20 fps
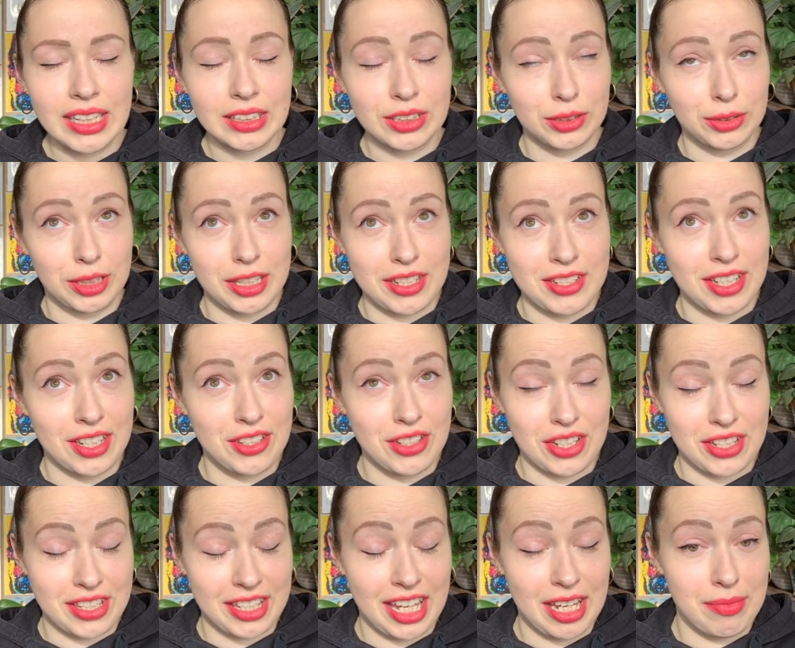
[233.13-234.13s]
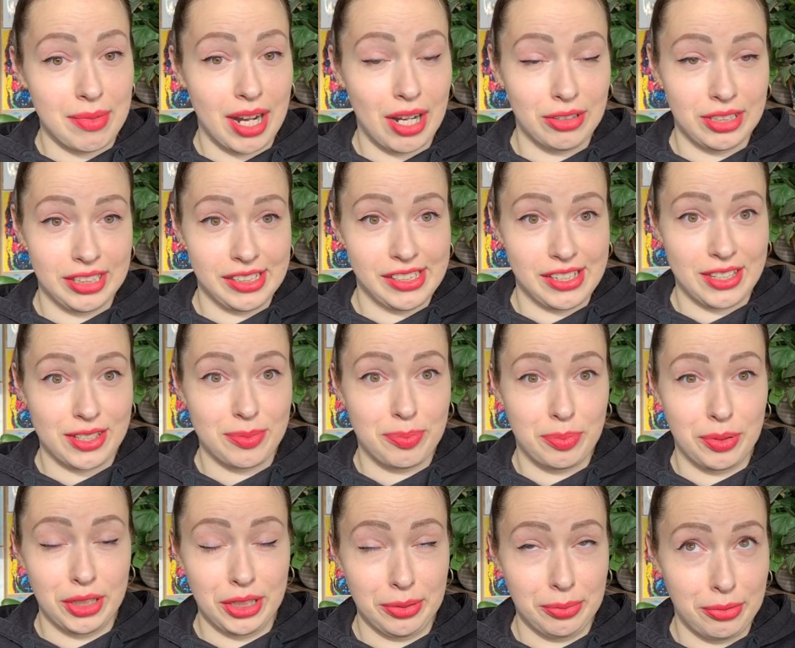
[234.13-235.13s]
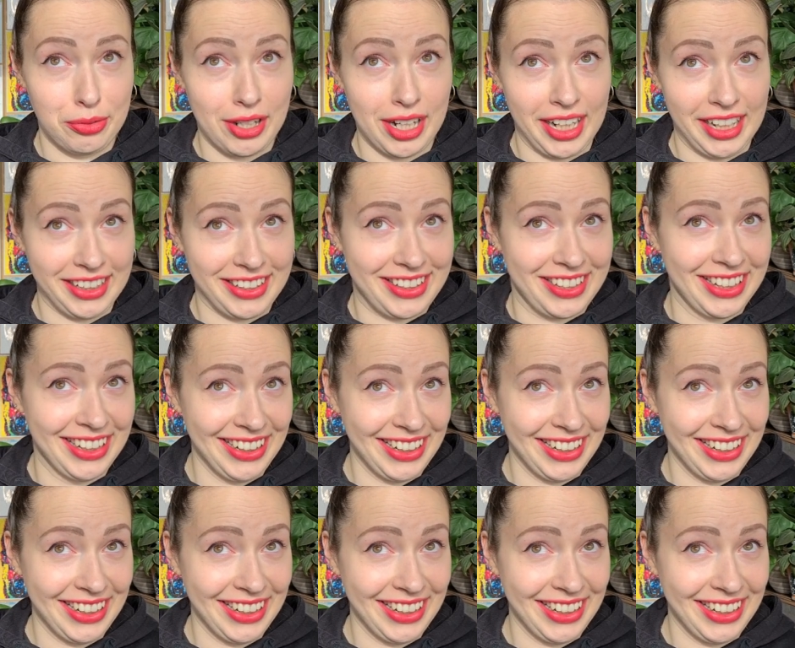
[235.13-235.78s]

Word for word: Sorry, sun just came out and it's pretty bright.